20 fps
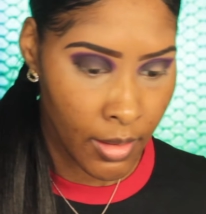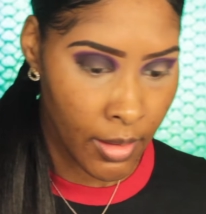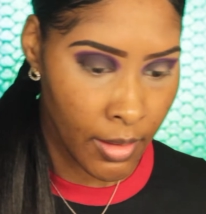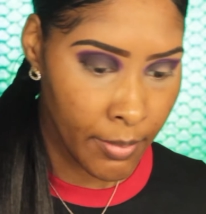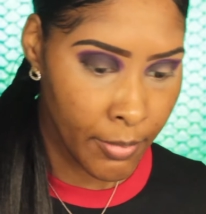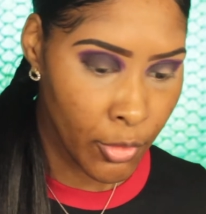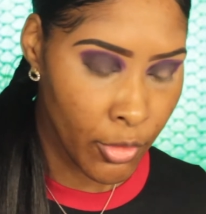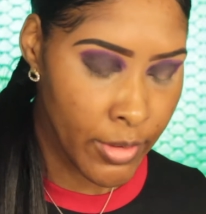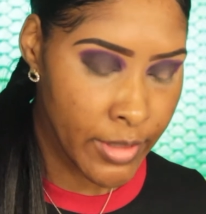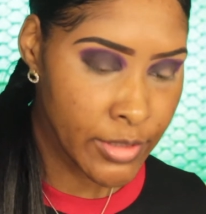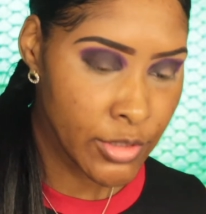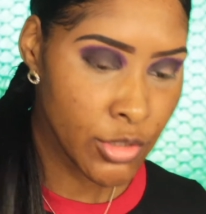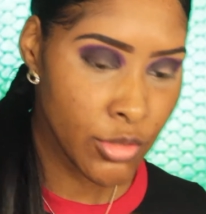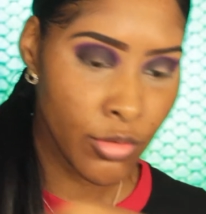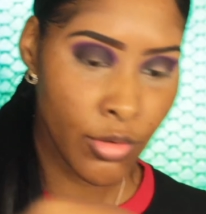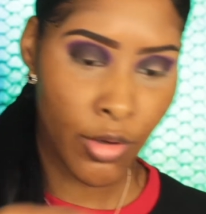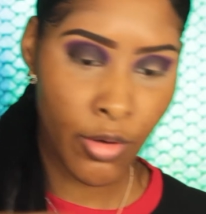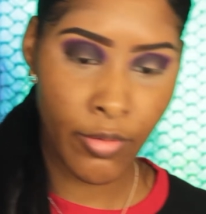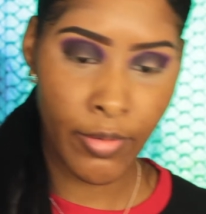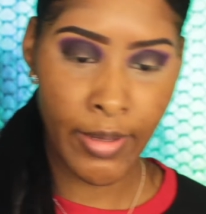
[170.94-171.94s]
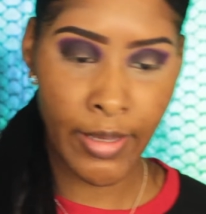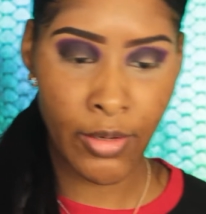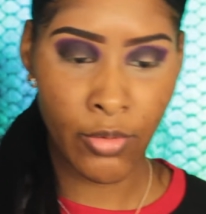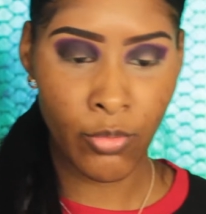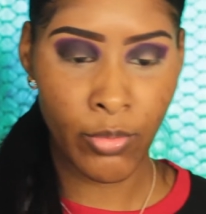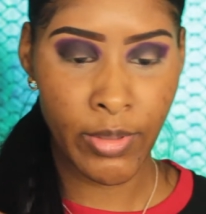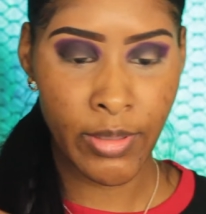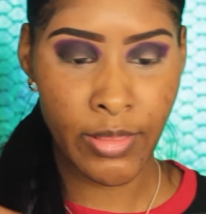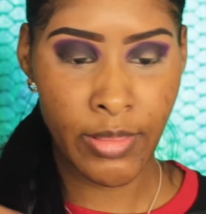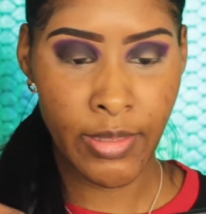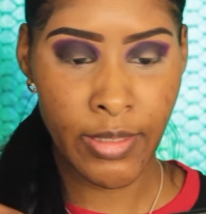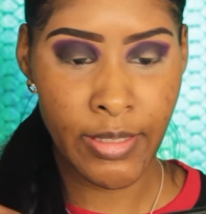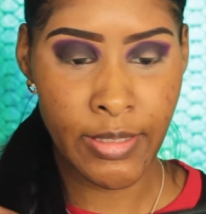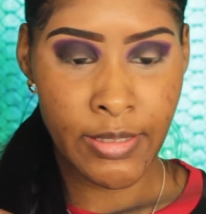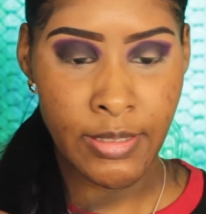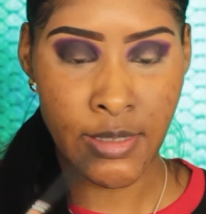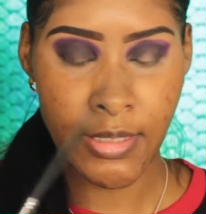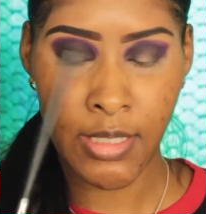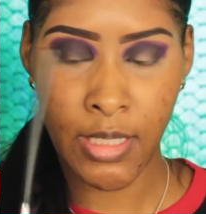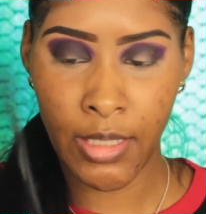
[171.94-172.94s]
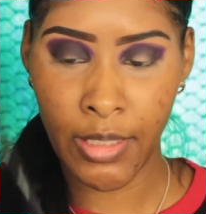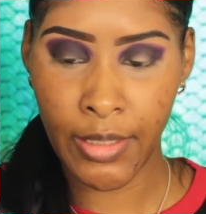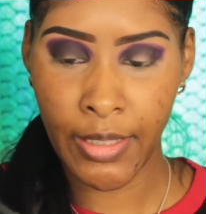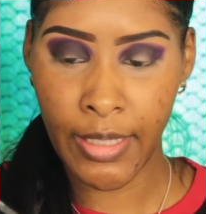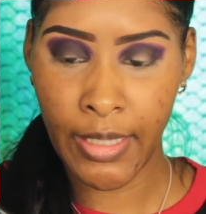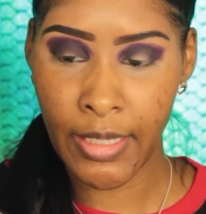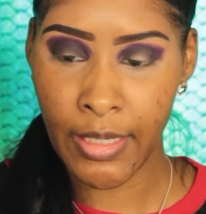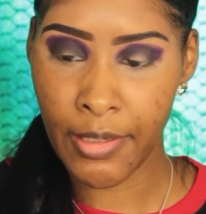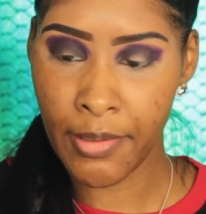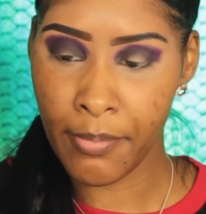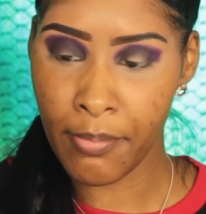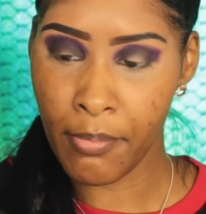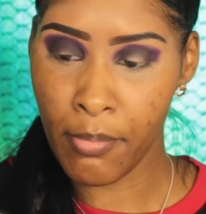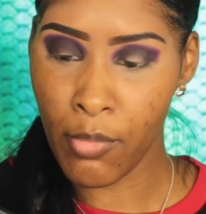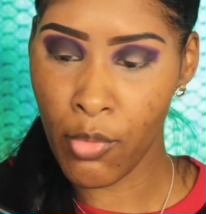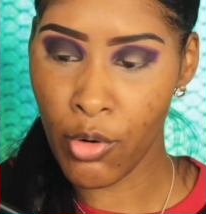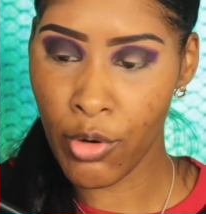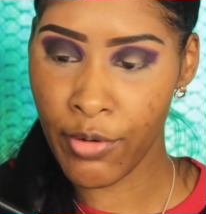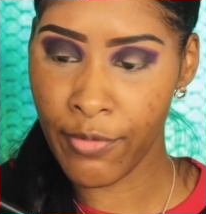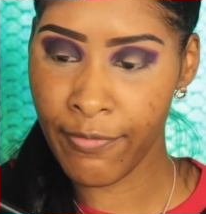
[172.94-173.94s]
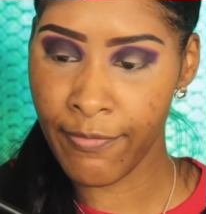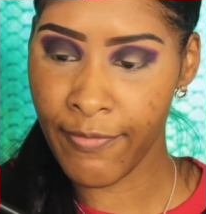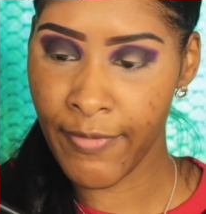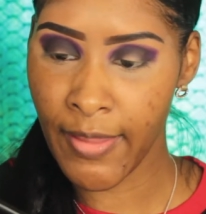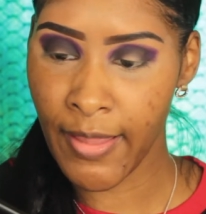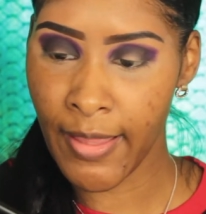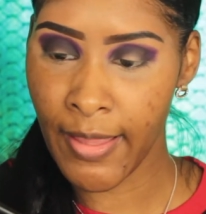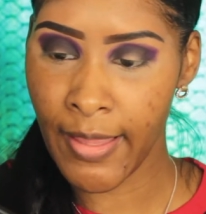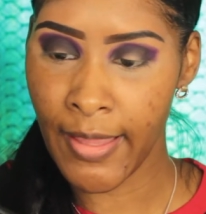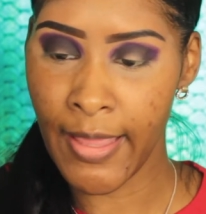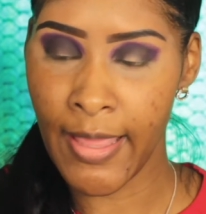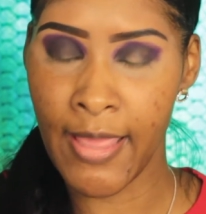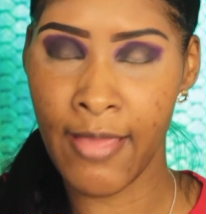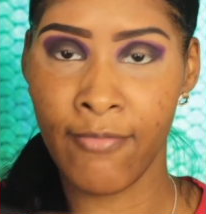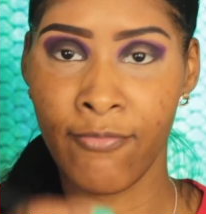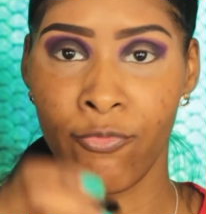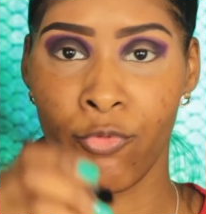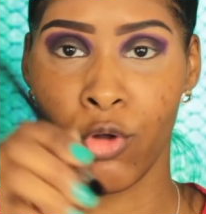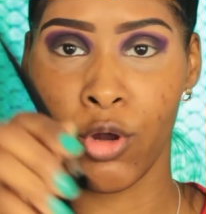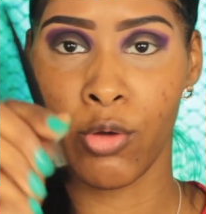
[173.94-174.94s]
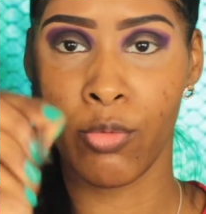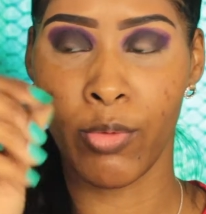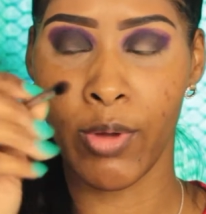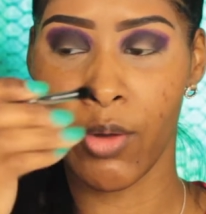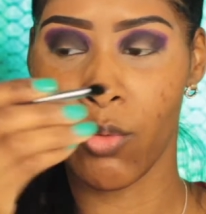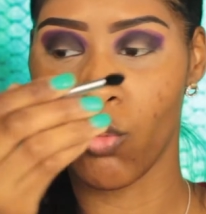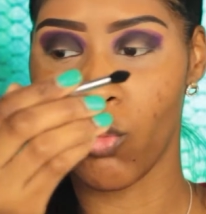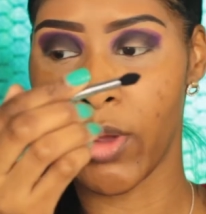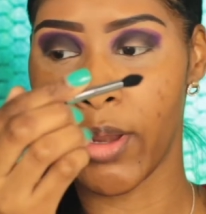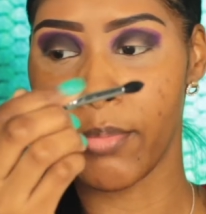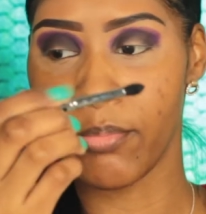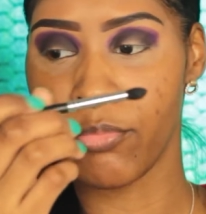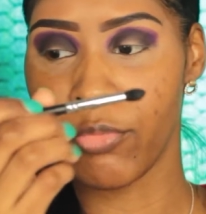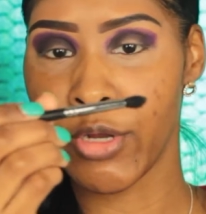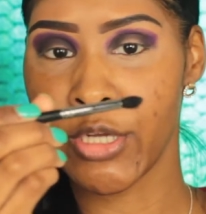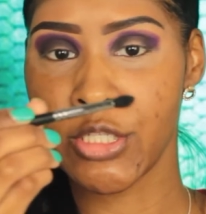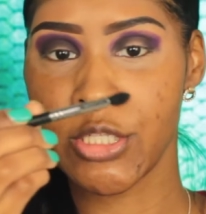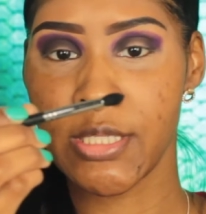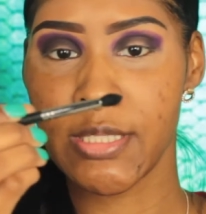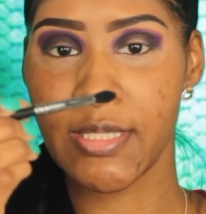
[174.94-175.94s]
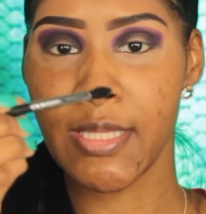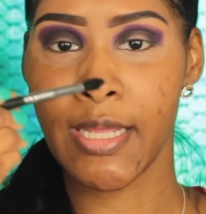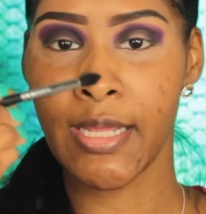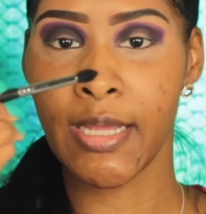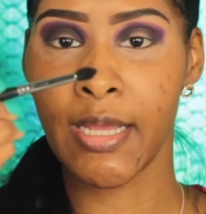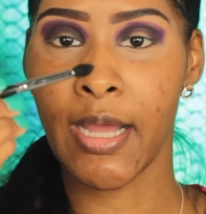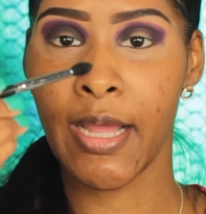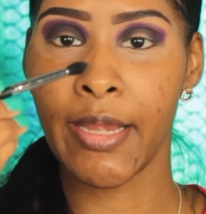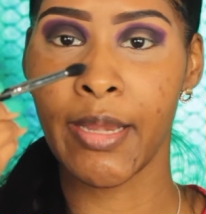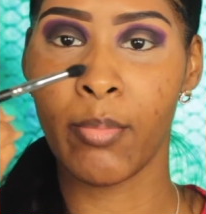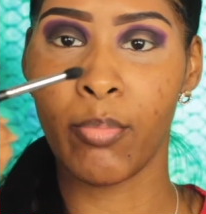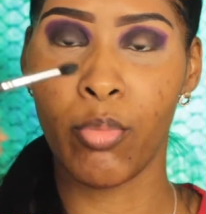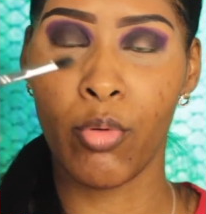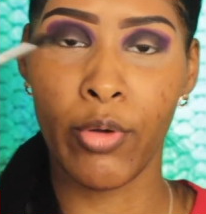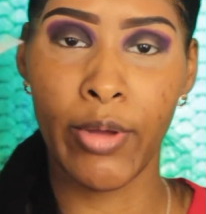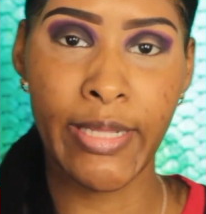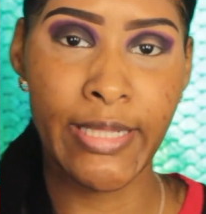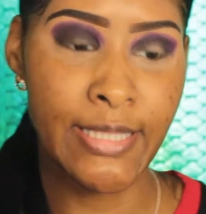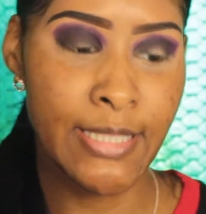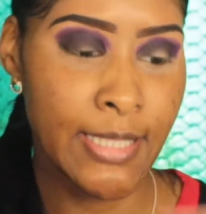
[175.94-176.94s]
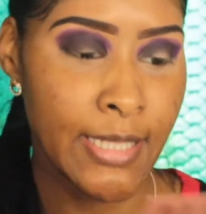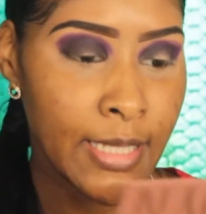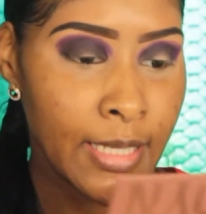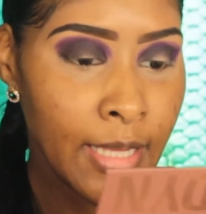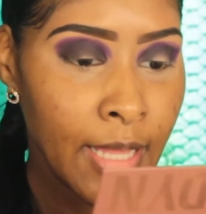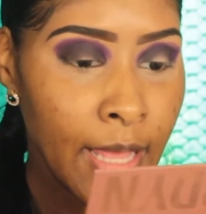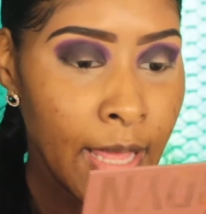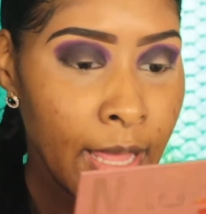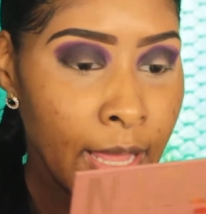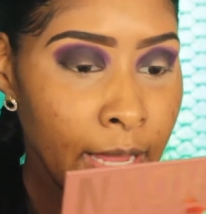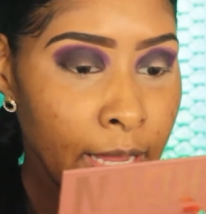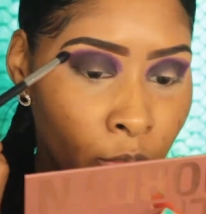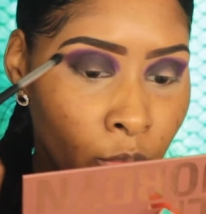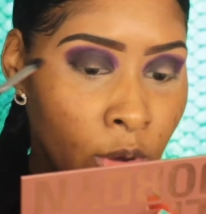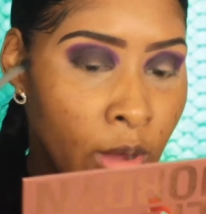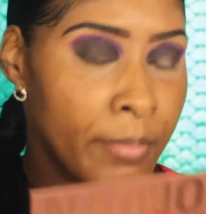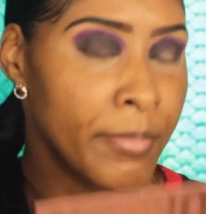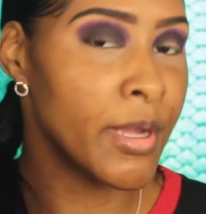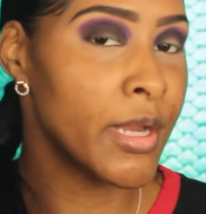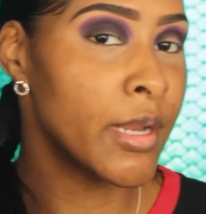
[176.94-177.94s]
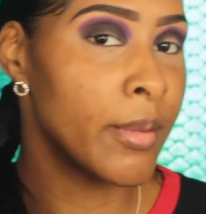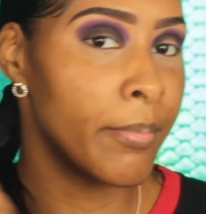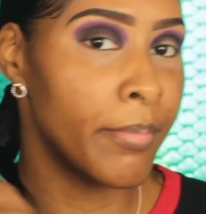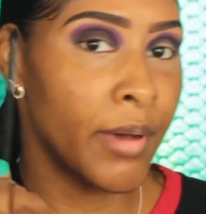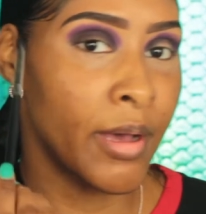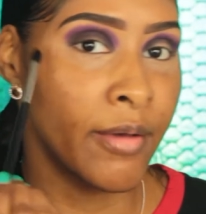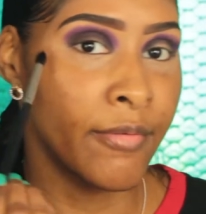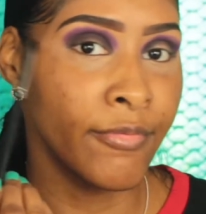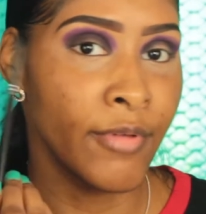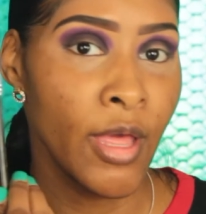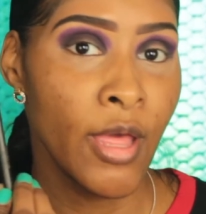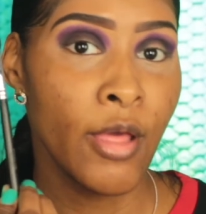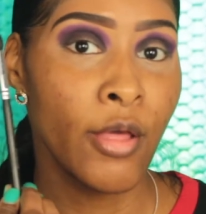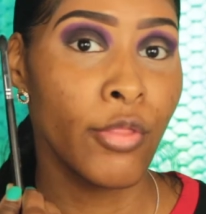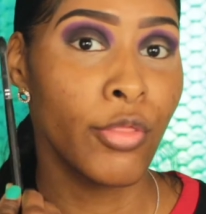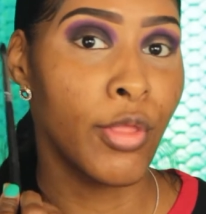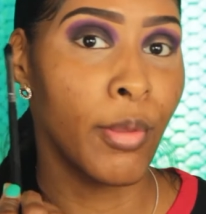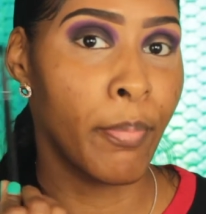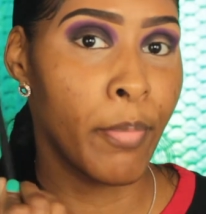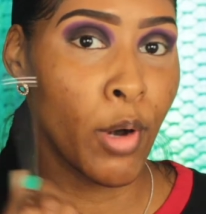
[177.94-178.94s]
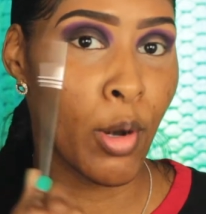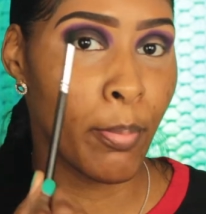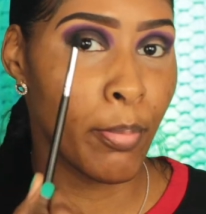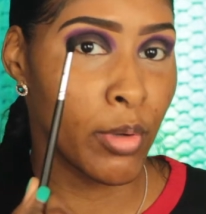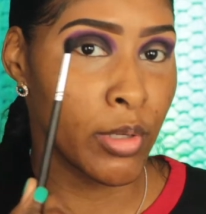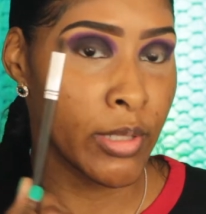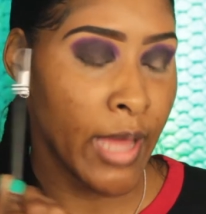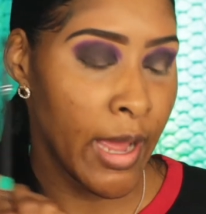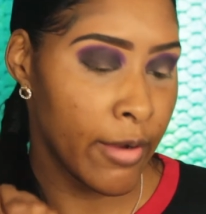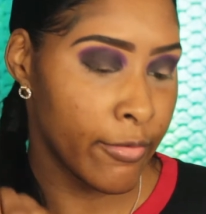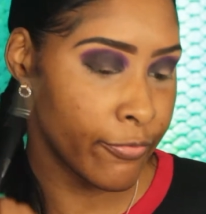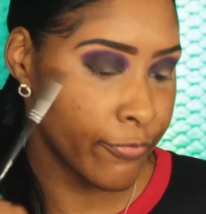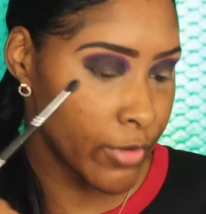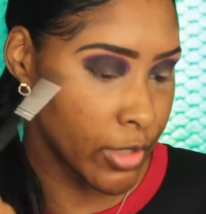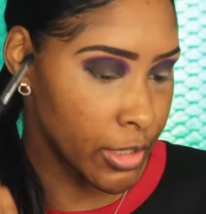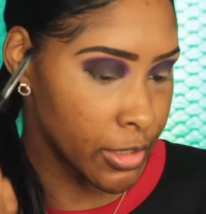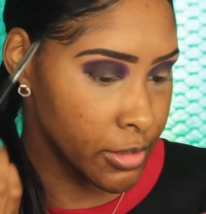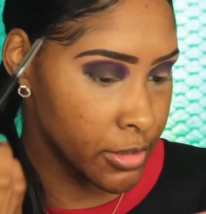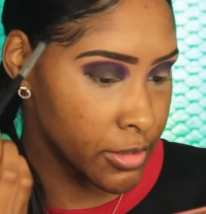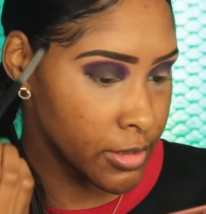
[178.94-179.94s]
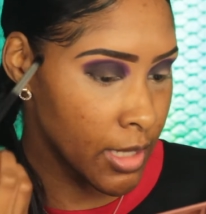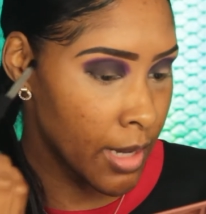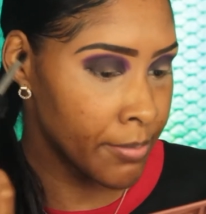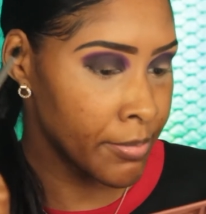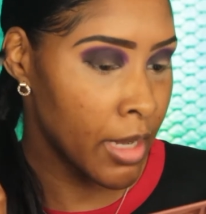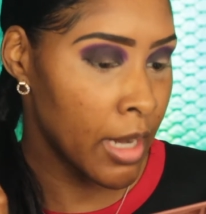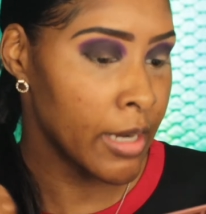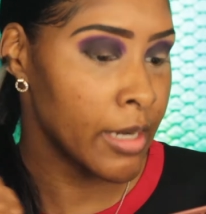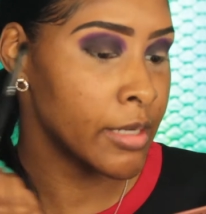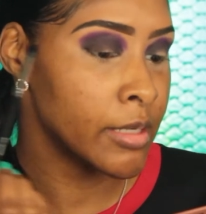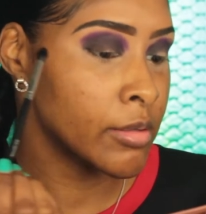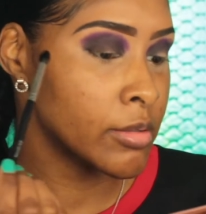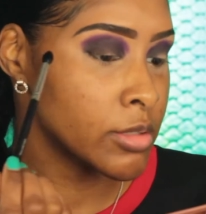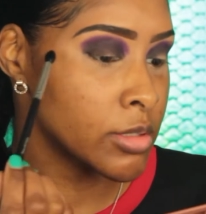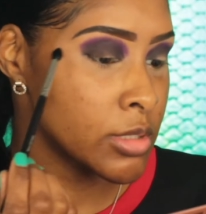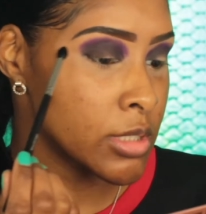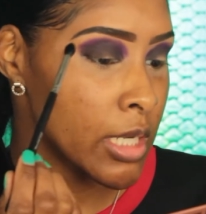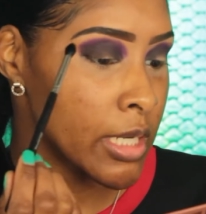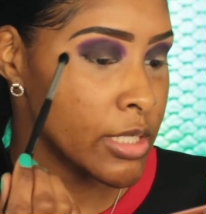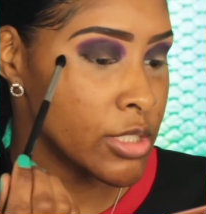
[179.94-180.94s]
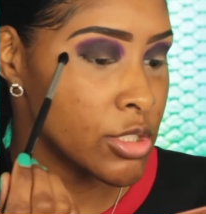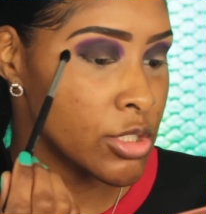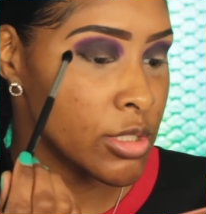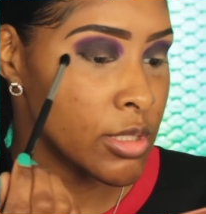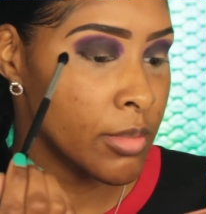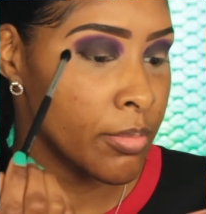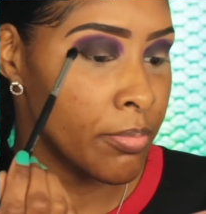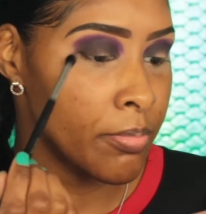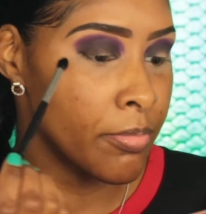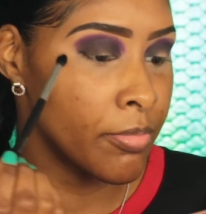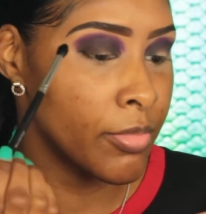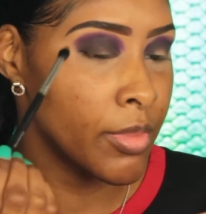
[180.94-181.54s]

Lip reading: I'm going to go in with this clean Morphe M411 brush. It's like kind of pointed. Well, I'm gonna buff the purple out first. I'm not gonna touch the